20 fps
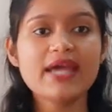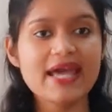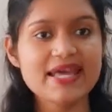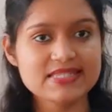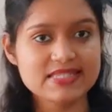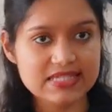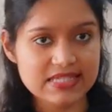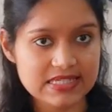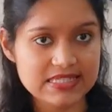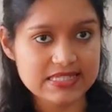
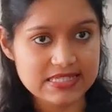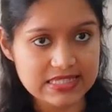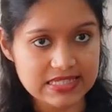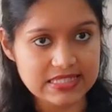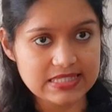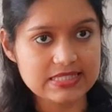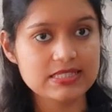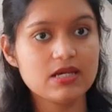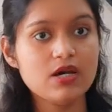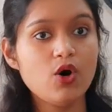
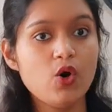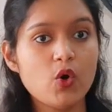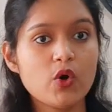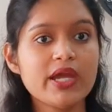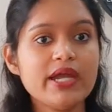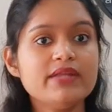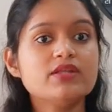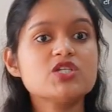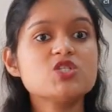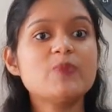SEZs,
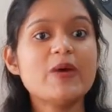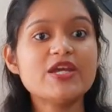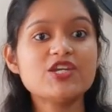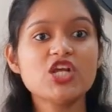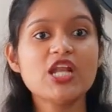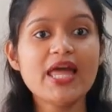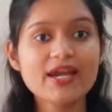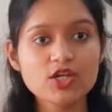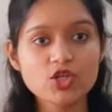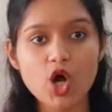okay, the
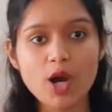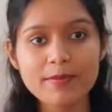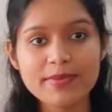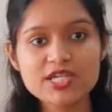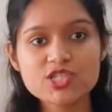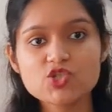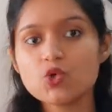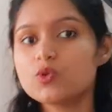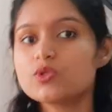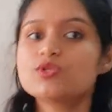special
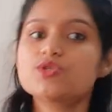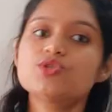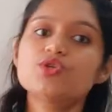economic zones.